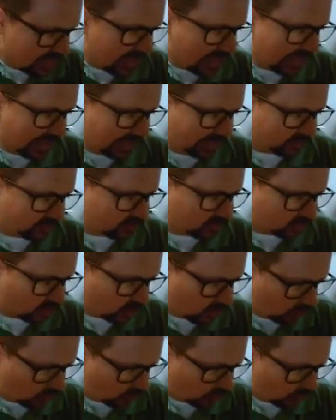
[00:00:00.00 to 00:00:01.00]
I had a
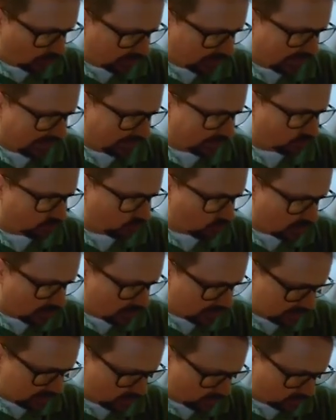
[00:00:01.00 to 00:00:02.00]
circle. And I had a
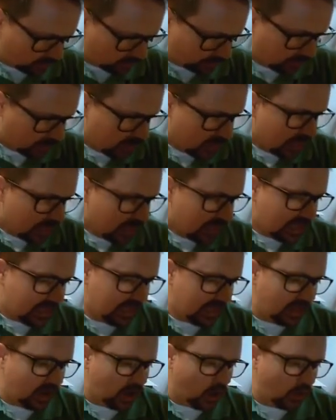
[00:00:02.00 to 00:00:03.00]
triangle.
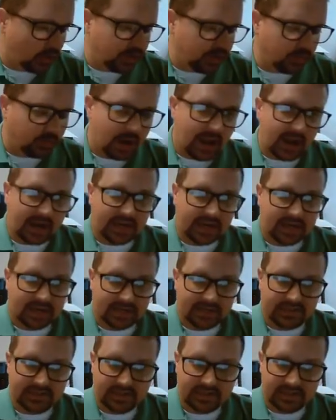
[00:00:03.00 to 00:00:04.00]
It only
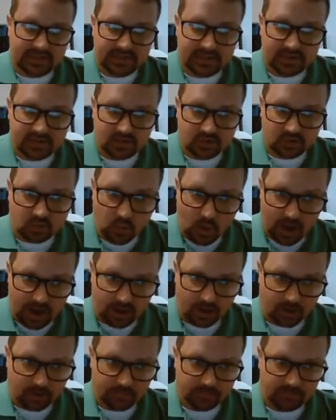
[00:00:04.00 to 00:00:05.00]
recognizes
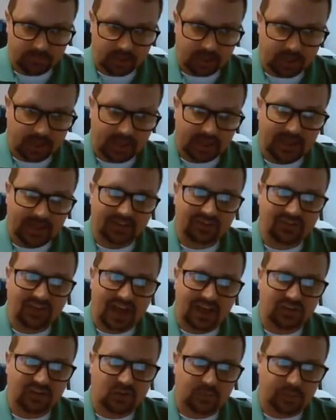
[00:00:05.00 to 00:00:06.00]
square. Okay, it's
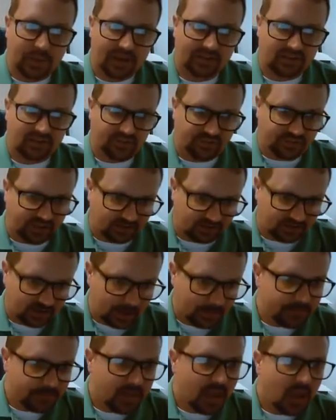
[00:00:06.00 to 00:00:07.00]
that
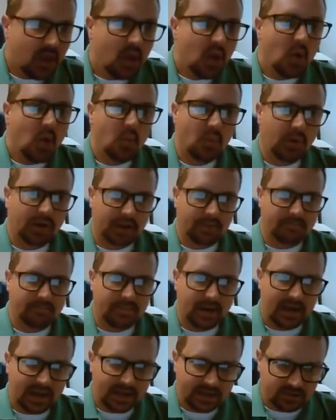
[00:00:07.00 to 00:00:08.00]
specificity. When it
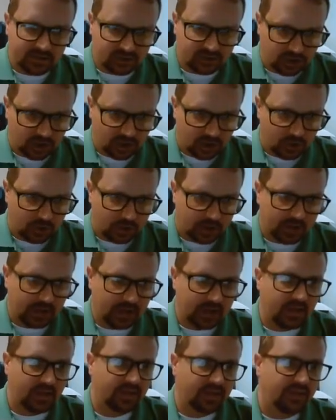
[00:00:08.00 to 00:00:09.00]
binds to
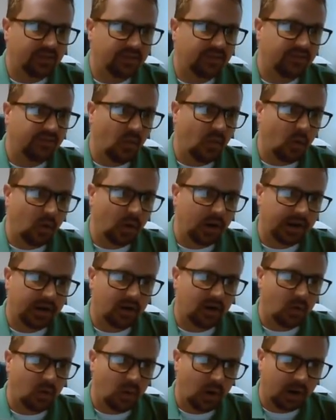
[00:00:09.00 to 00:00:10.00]
it, and the foreign
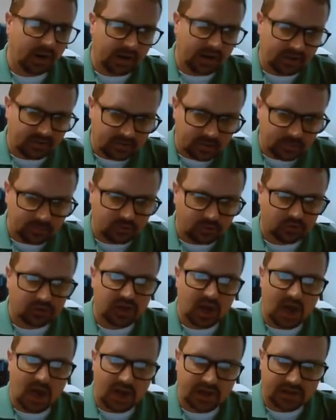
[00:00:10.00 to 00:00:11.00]
organisms or
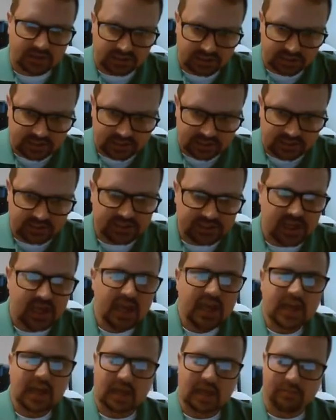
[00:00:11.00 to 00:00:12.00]
toxins
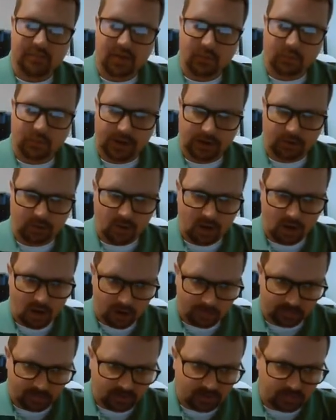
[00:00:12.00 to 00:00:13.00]
can be rendered
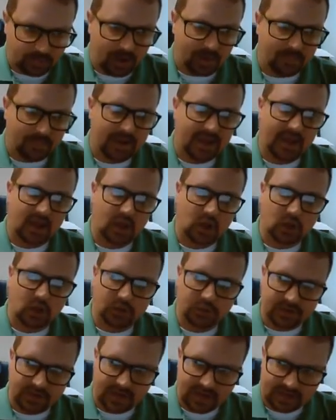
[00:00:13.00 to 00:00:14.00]
harmless by being
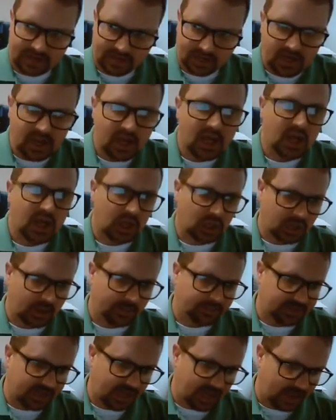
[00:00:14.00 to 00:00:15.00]
agglutinated,
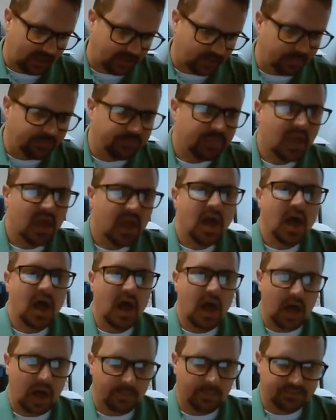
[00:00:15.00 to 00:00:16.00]
clumped together.
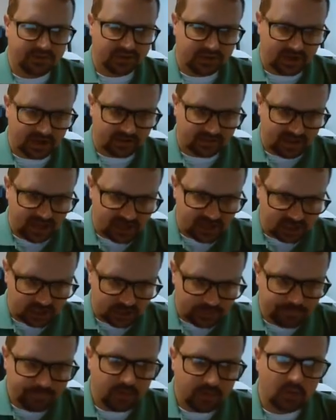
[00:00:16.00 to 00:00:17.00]

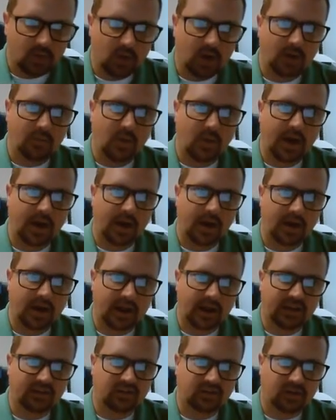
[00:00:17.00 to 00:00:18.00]
Opsonization, where
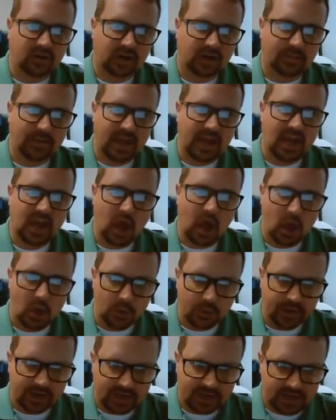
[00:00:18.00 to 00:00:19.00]
it's going to be
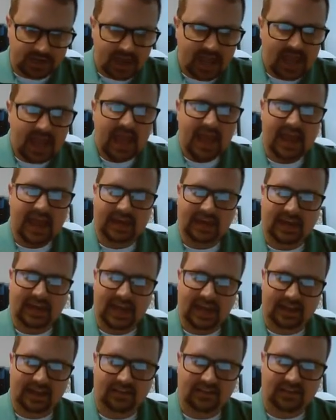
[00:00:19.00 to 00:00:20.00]
coated and
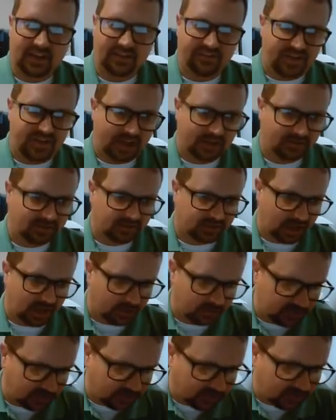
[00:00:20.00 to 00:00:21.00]
enhancing
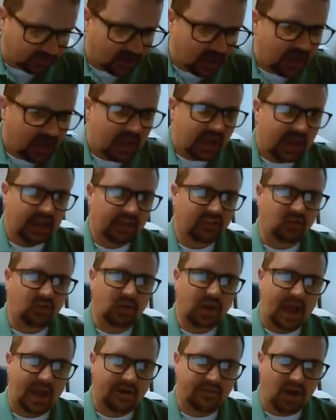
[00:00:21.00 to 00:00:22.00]
phagocytosis. It's going
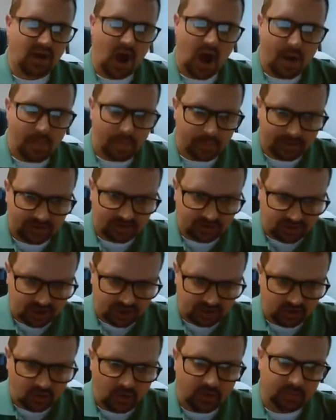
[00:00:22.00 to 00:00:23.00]
to have complement
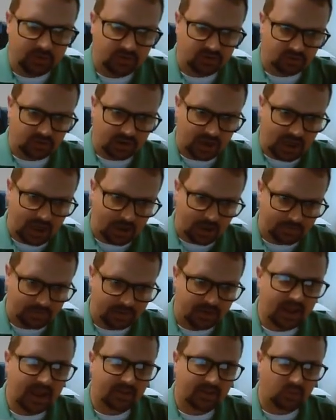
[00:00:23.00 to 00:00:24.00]
stick to it, which is going to
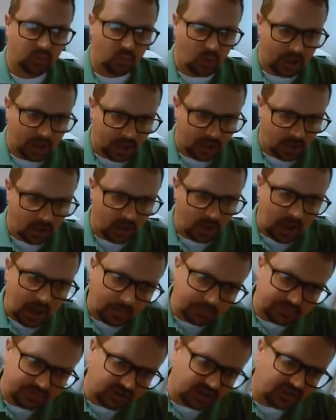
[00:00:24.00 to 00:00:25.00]
happen as well.
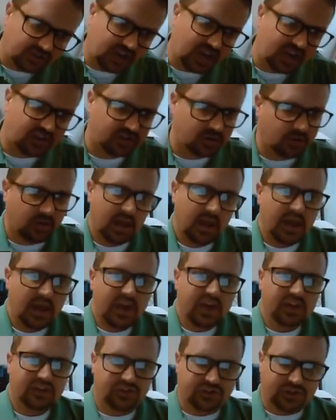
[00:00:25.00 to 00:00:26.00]
Opsonization,
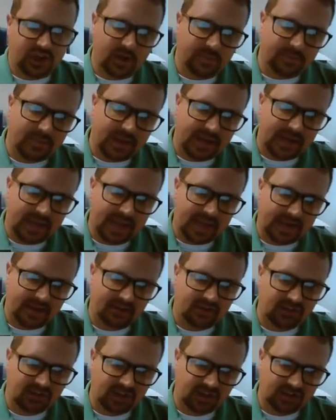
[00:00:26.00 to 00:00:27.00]
cell-mediated
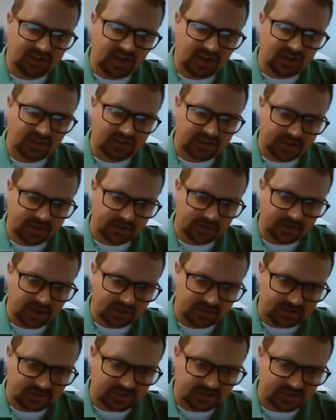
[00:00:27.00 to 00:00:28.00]

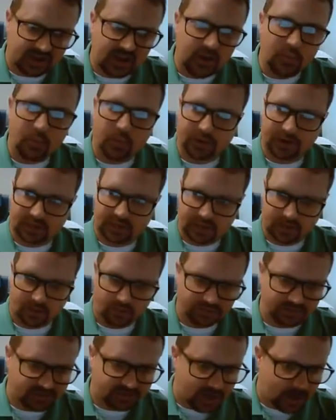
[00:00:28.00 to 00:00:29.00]
cytotoxicity. We're going to kill
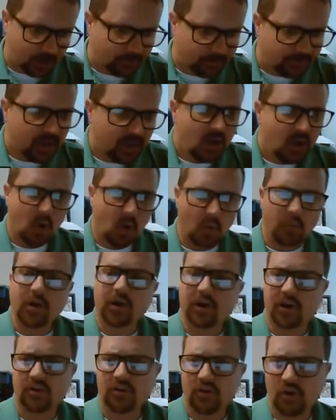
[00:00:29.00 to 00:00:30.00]
the cell, or we're
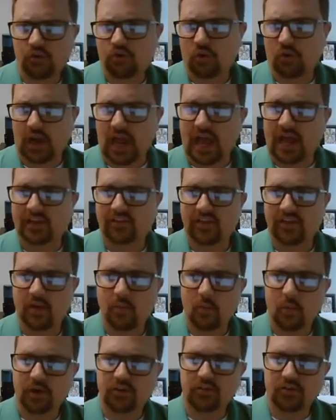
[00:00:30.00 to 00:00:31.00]
going to neutralize it.
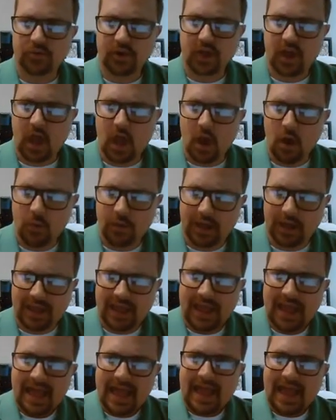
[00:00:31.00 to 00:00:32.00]
We're just going to coat
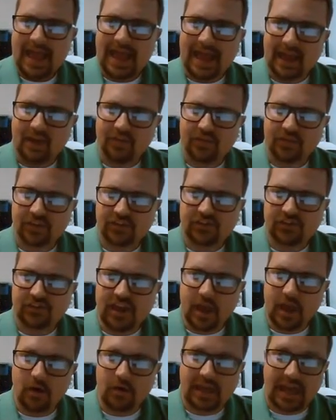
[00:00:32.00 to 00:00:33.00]
it, and the
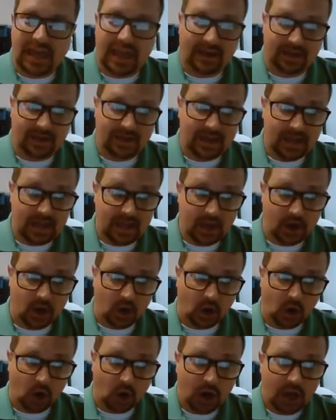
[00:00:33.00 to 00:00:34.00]
cell can't
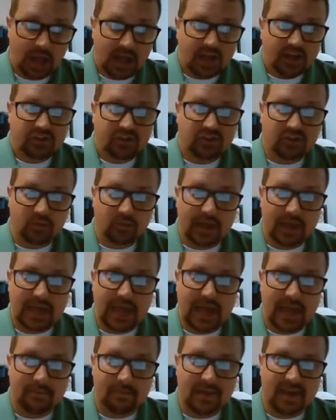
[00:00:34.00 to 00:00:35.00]
adhere, so it
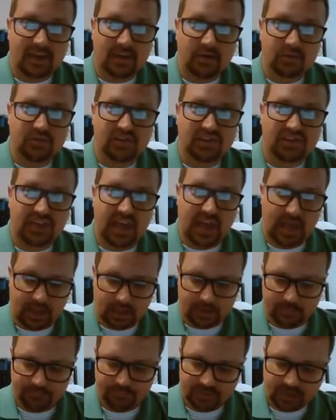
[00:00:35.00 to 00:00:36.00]
can't make you sick.
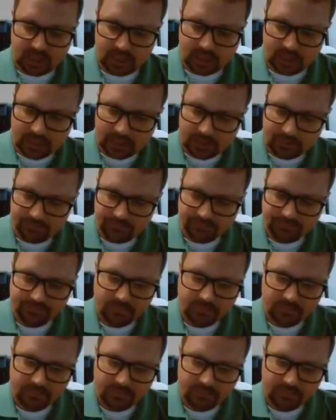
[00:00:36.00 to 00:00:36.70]
Okay.